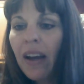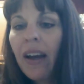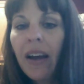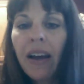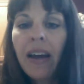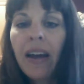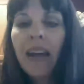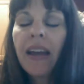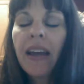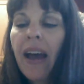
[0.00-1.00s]

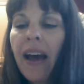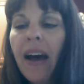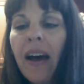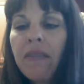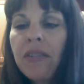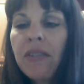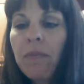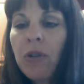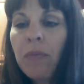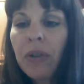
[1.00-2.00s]
I have
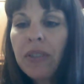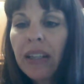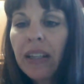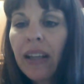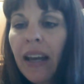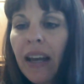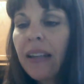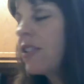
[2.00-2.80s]
some new books I'd like